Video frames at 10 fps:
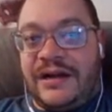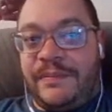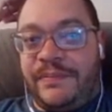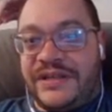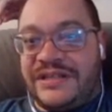
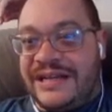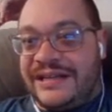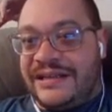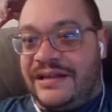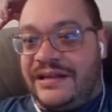This
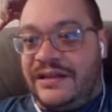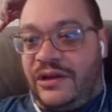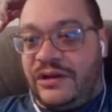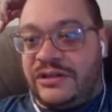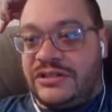deck
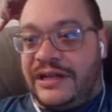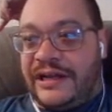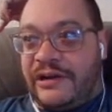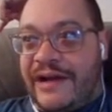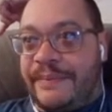looks
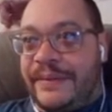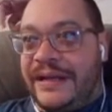like crap.